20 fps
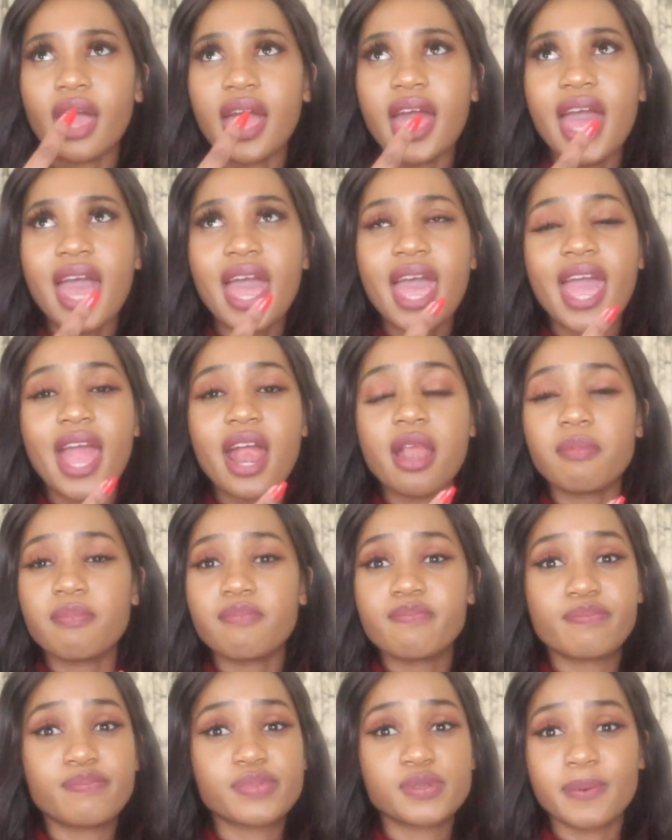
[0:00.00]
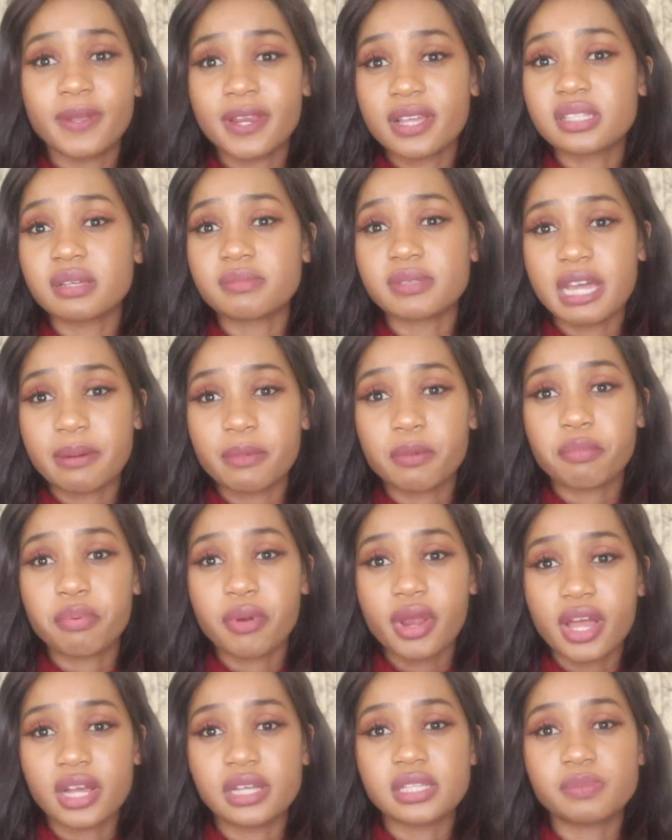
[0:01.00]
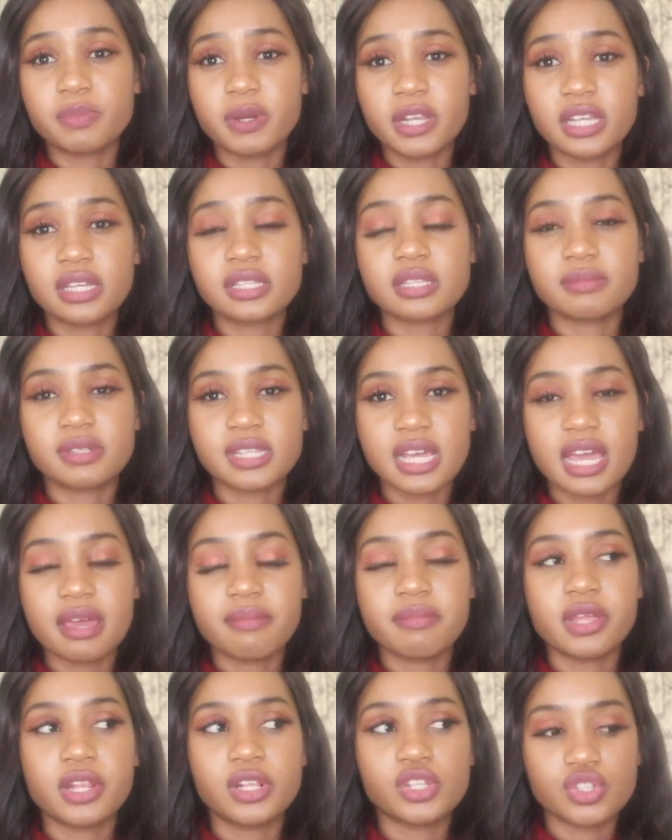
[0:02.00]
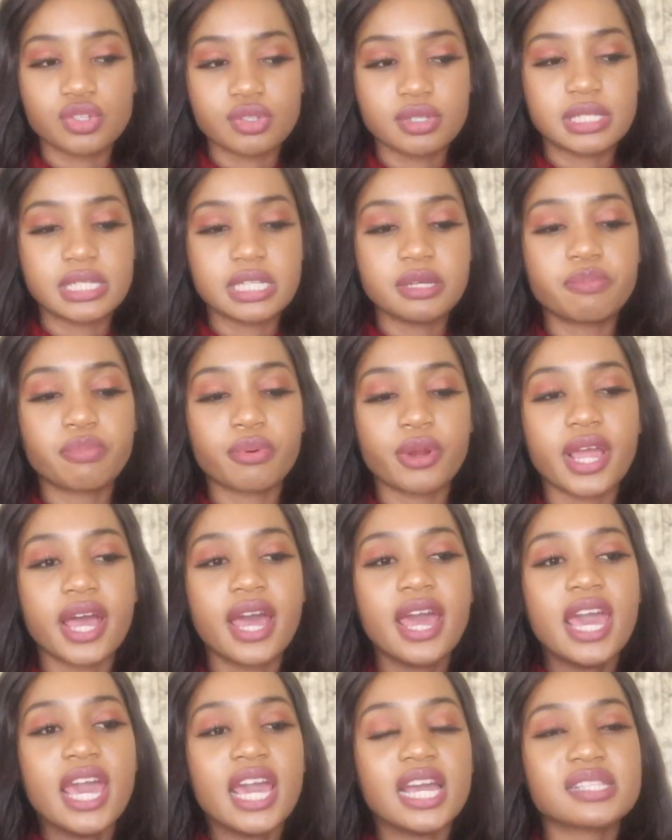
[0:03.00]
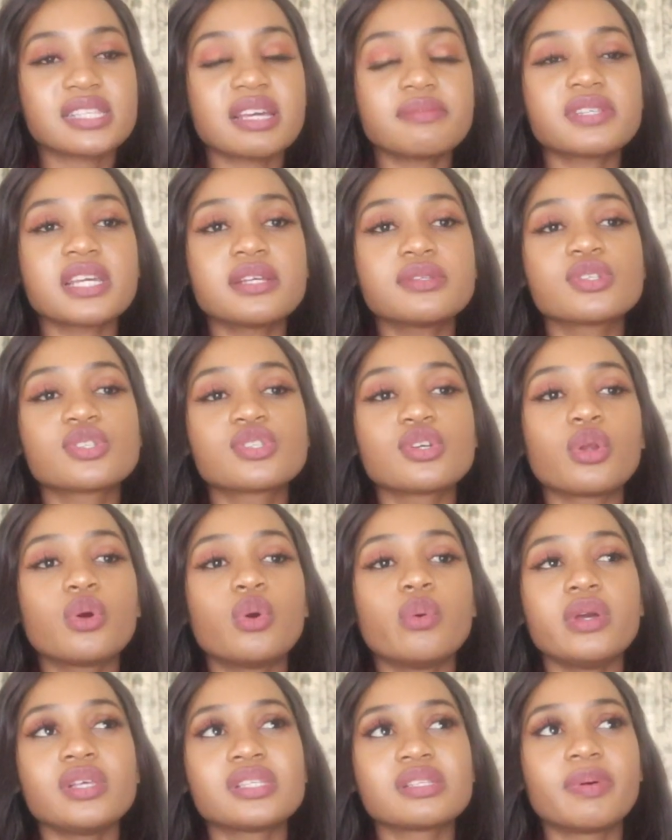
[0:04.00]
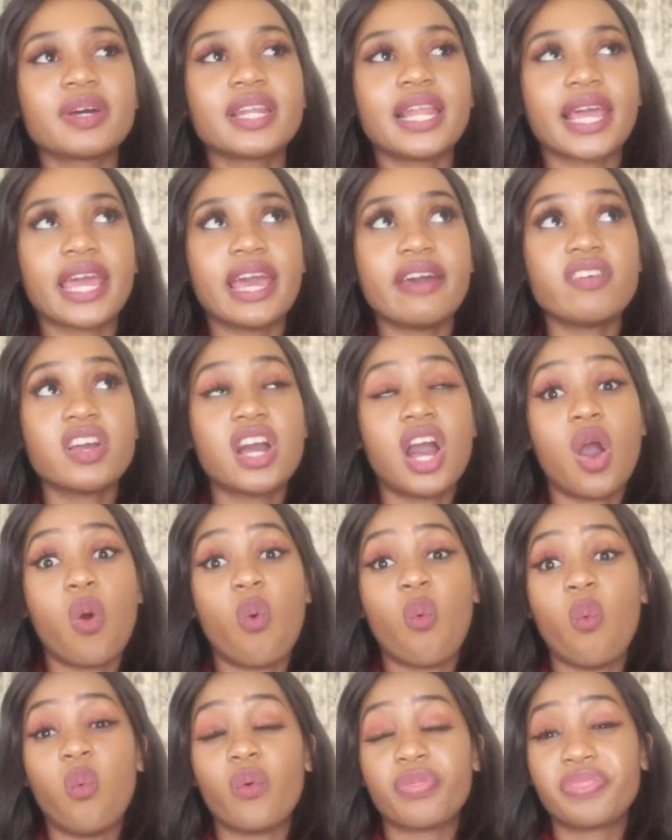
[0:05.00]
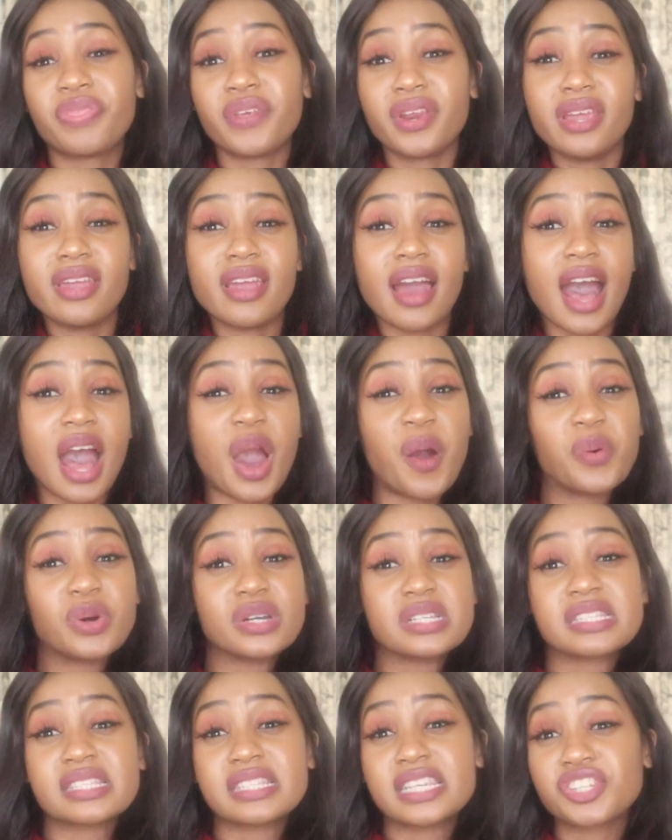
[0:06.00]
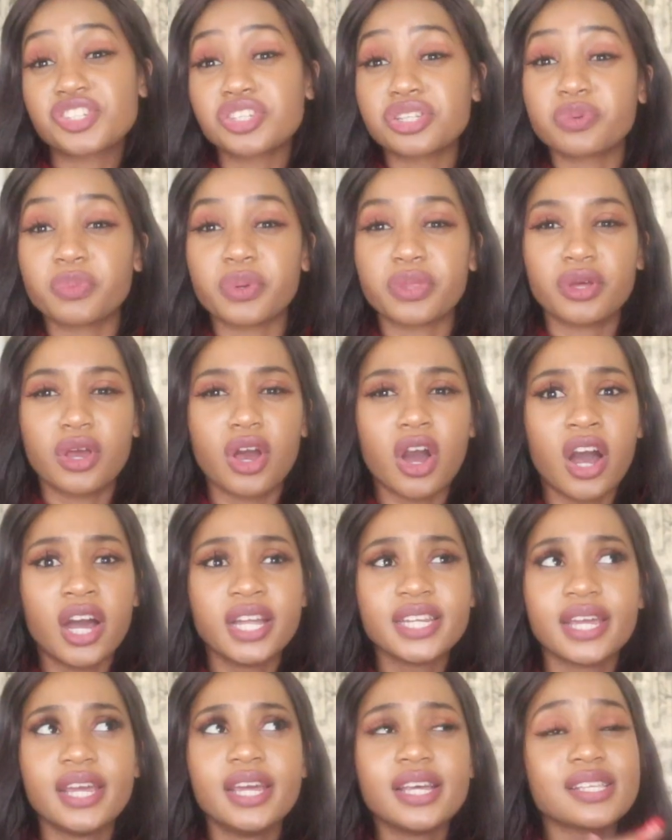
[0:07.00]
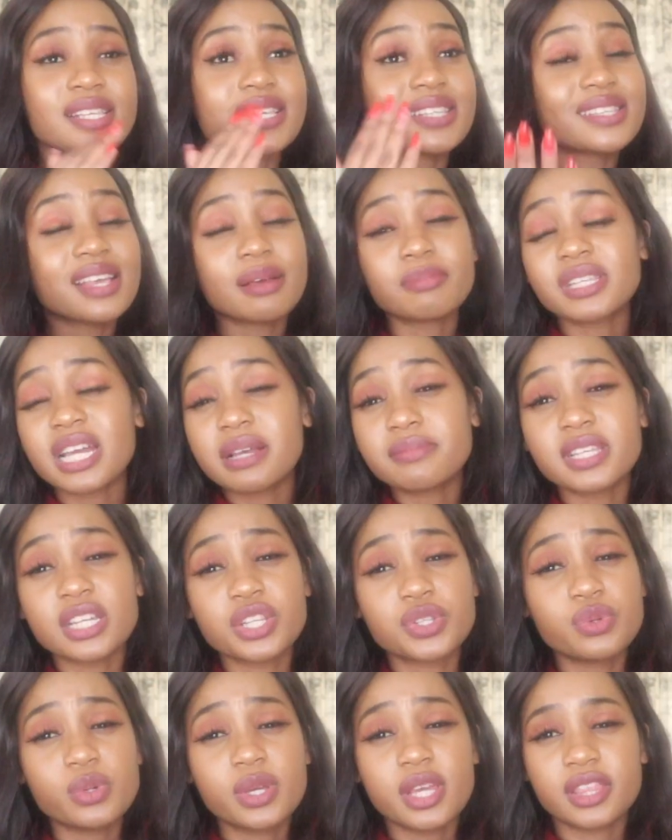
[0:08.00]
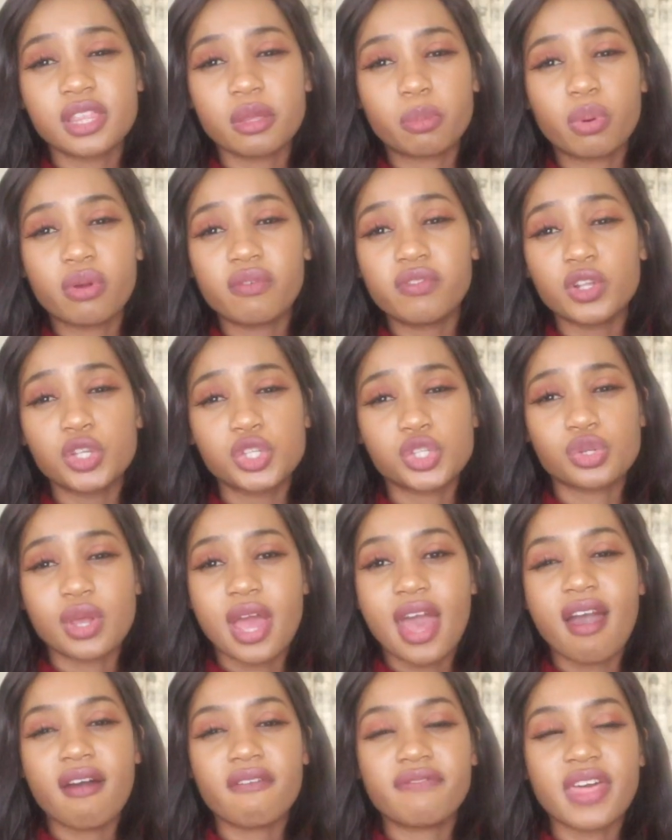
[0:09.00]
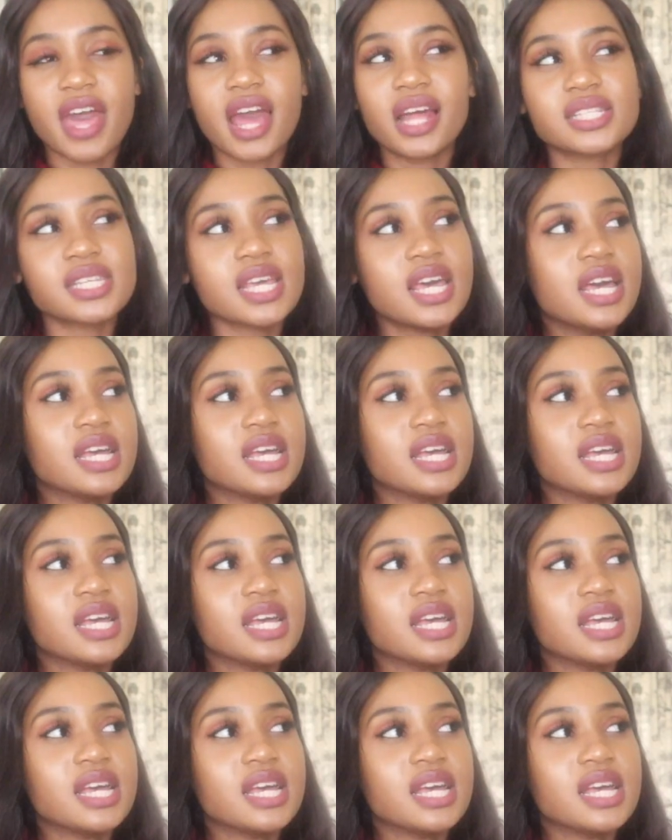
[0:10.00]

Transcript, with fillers: and spending some time in prayer, spending some time in just deep prayer. And sometimes it's not always about like having a three hour session with God sometimes I do get the privilege to have that.